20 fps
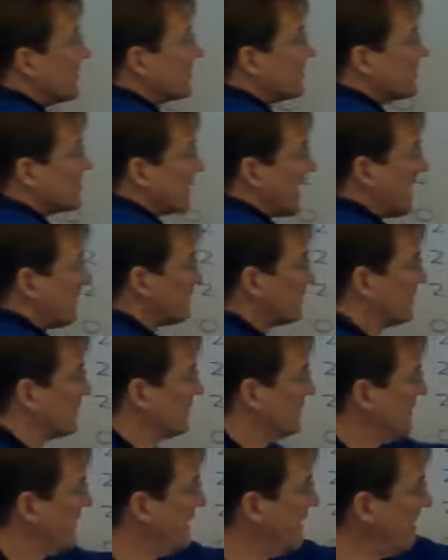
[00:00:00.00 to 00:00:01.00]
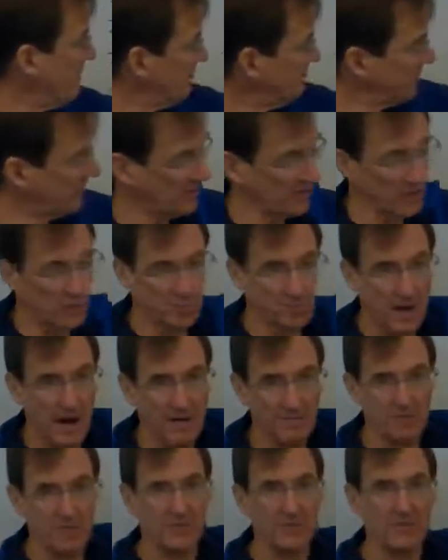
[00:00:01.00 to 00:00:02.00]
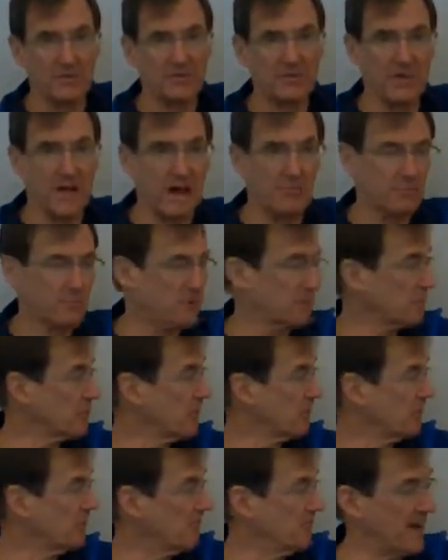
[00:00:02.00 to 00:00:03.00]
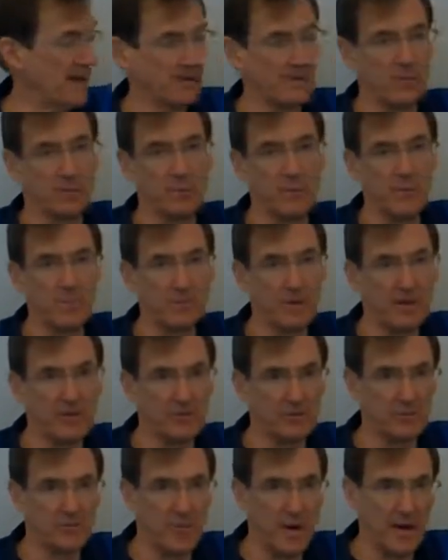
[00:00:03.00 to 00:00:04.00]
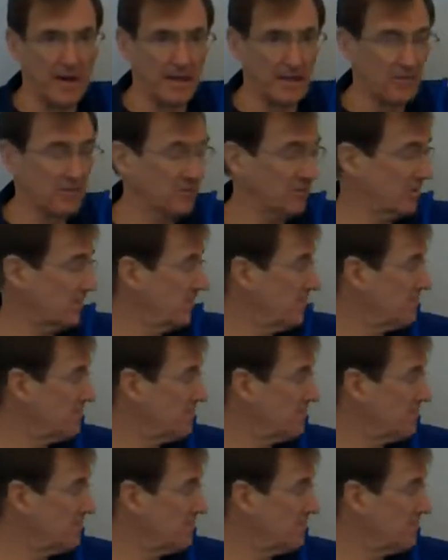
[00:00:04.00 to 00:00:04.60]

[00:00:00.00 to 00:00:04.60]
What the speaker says: This chapter, every single problem in this chapter, the critical value will be plus and minus.